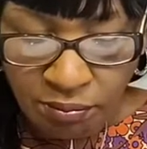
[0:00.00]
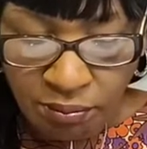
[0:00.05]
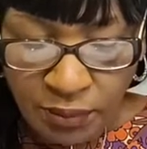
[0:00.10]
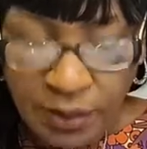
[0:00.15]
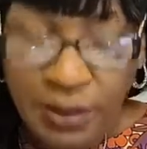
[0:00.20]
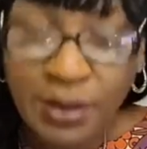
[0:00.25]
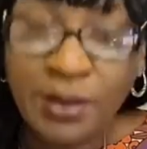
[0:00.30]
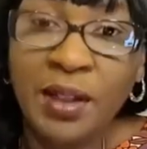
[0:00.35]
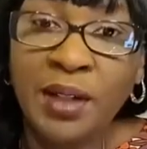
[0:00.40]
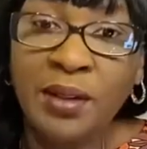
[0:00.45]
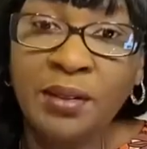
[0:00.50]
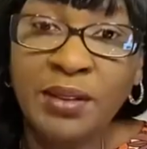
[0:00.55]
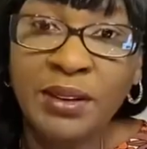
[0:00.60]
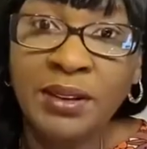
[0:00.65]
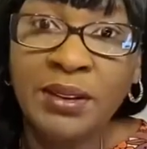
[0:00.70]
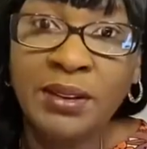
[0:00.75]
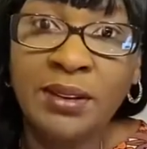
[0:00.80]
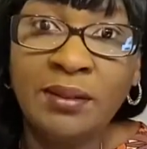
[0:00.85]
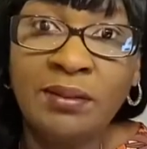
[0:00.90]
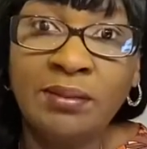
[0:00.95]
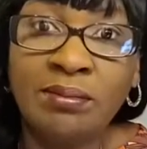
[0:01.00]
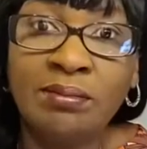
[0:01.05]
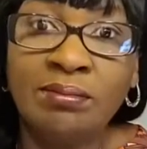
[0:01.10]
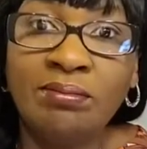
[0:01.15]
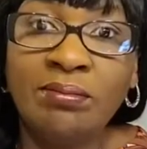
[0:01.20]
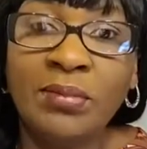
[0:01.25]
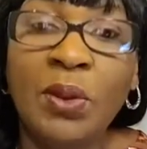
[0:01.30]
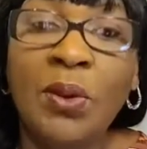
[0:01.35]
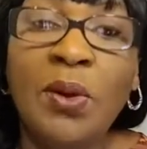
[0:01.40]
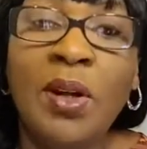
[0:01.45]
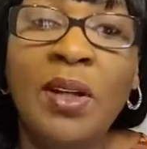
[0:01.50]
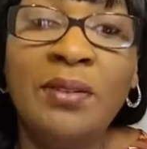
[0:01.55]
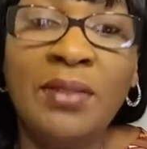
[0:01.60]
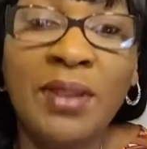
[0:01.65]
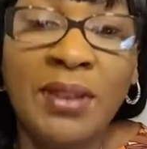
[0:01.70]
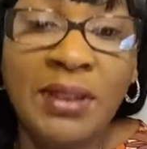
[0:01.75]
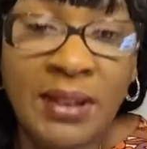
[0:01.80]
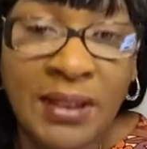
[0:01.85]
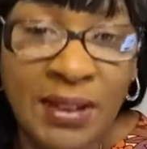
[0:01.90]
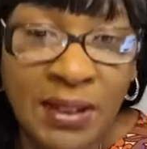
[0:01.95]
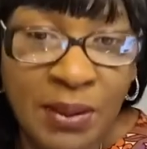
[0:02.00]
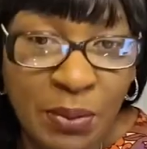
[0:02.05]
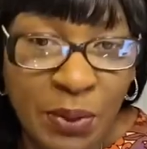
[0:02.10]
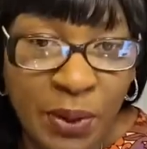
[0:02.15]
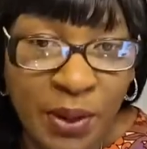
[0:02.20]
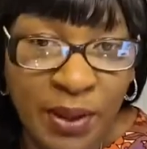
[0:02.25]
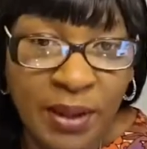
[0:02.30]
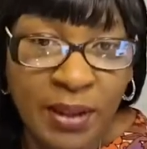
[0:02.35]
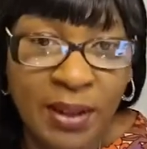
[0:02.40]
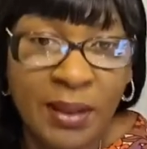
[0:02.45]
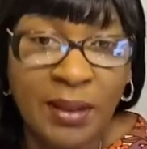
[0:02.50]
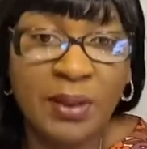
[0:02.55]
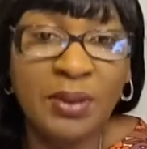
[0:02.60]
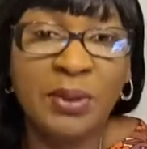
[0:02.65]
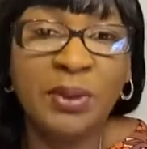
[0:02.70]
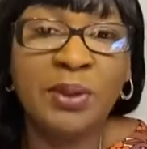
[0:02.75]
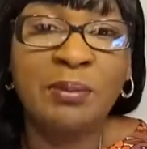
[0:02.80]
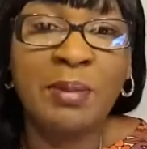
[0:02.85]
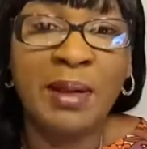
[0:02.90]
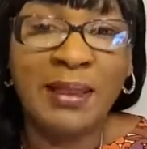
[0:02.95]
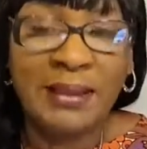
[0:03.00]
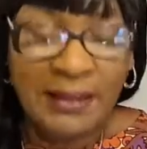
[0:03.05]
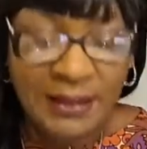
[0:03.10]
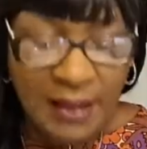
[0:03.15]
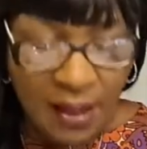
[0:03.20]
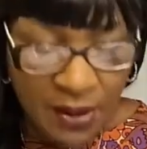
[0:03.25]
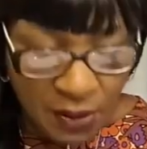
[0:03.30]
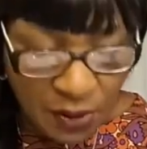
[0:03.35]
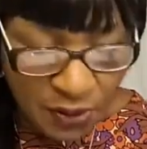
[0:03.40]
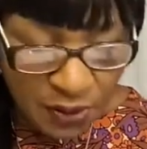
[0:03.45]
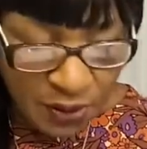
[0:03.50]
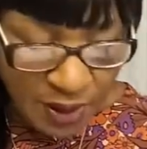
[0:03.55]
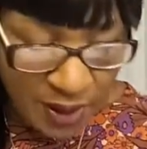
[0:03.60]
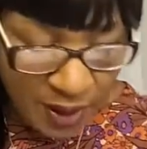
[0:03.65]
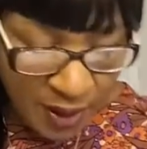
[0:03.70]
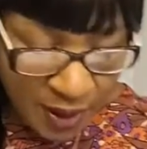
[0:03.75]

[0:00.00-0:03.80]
encouraging all of us this morning, including myself,